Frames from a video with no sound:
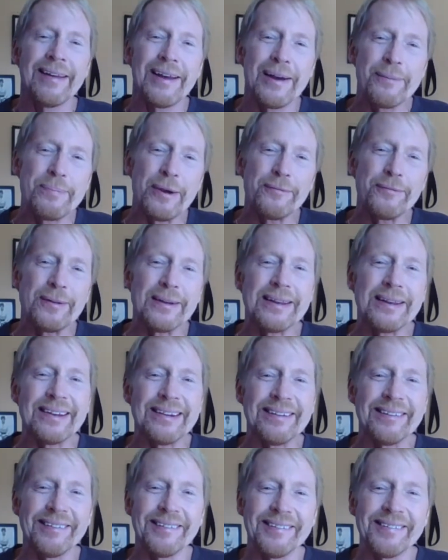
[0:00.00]
epiphany
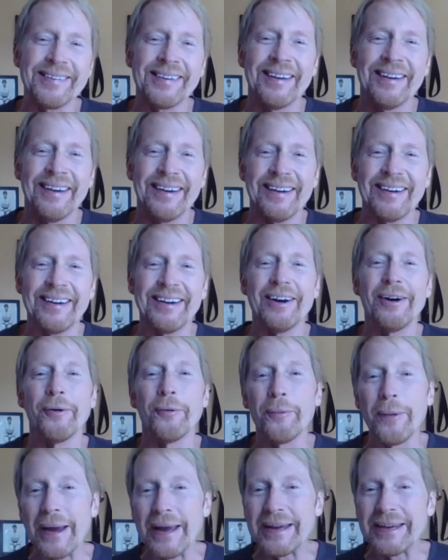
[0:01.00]
is
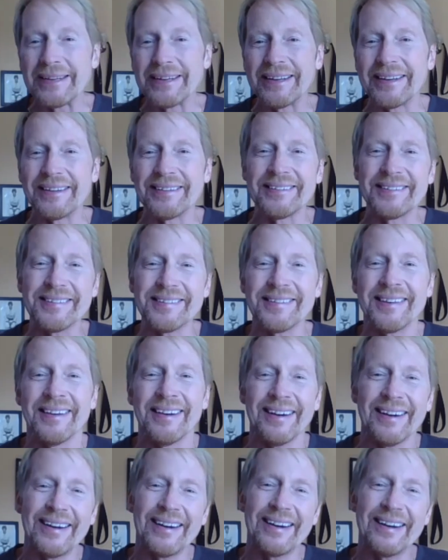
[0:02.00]
awakening's
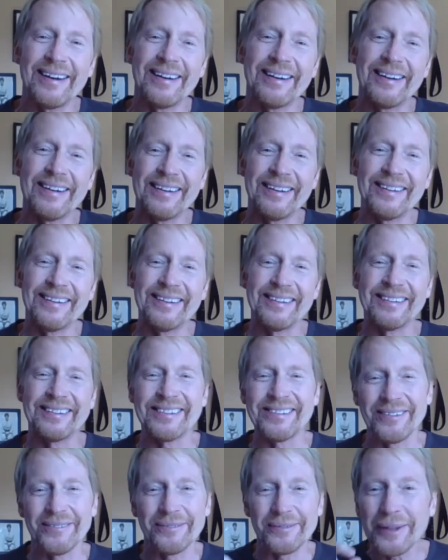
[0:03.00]

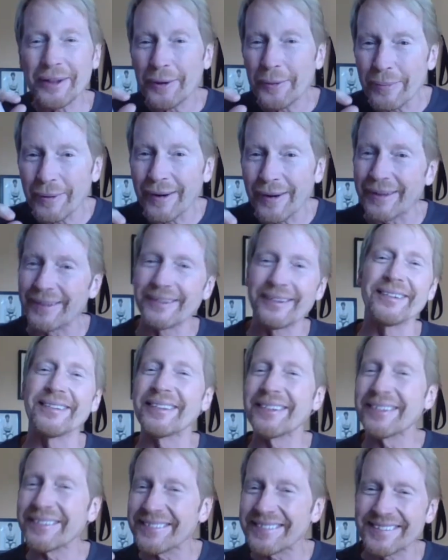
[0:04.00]
sort of little brother or
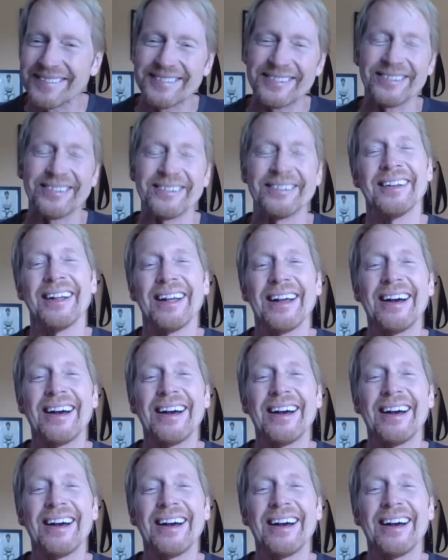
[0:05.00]
little sister.